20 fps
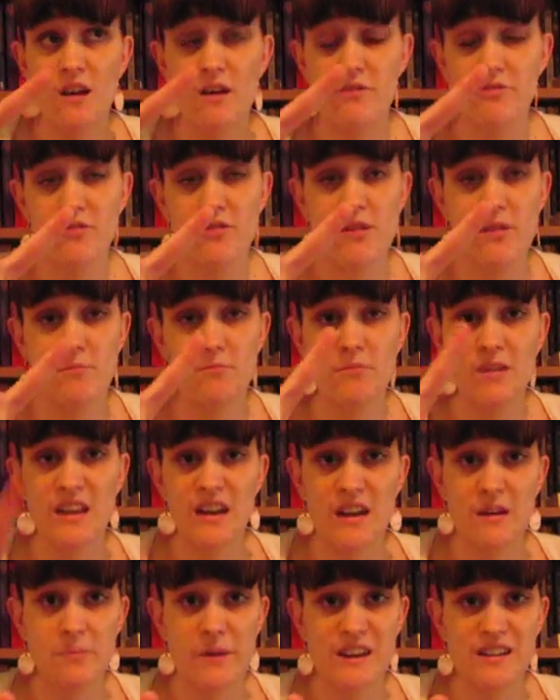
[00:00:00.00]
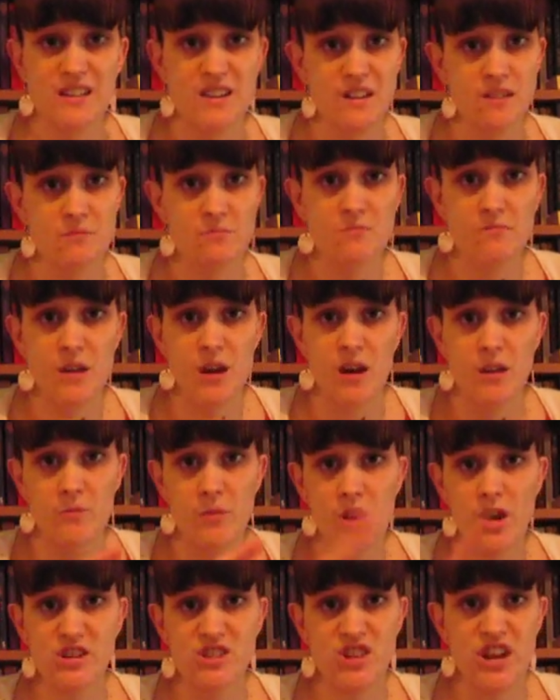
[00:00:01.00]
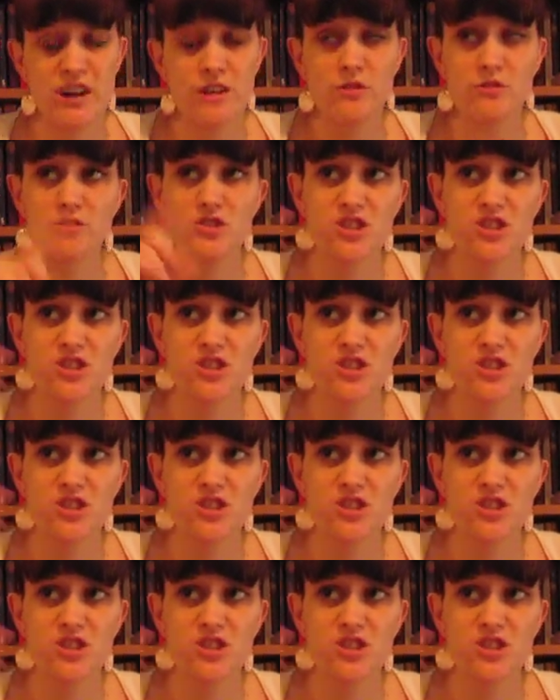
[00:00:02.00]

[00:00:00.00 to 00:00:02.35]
from Melina Pendulum, her channel,